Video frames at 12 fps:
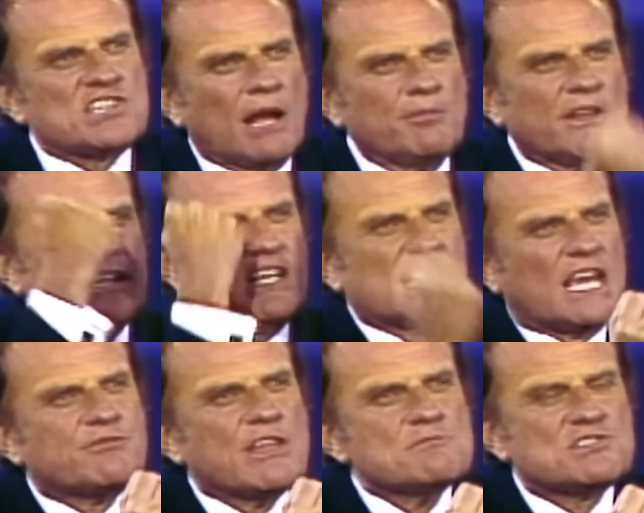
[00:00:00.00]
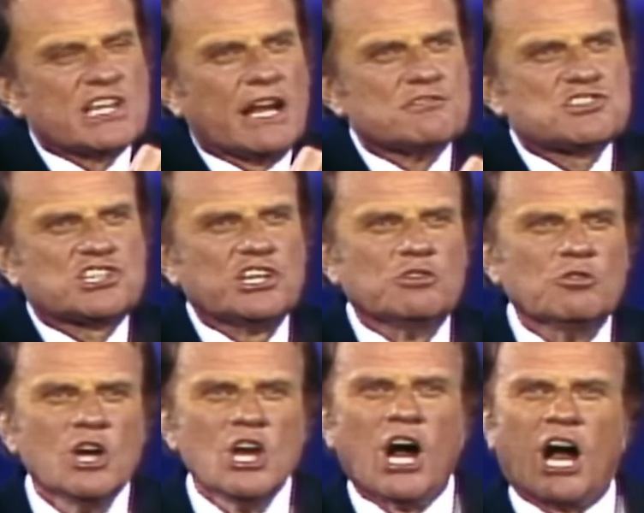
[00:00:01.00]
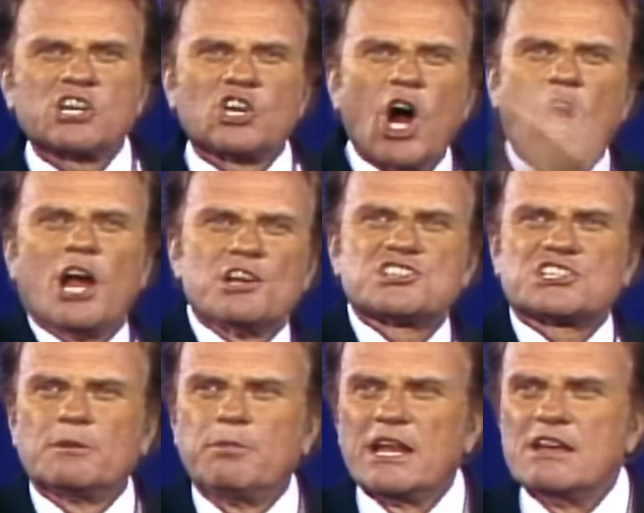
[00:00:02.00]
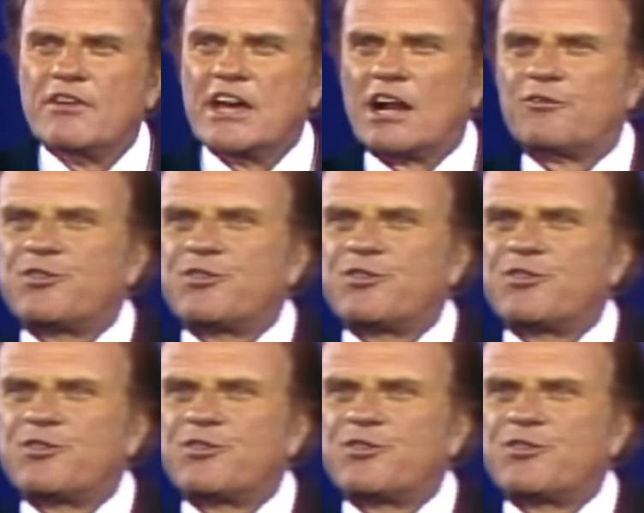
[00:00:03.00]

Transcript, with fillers: something to give themselves to, a cause to believe in, a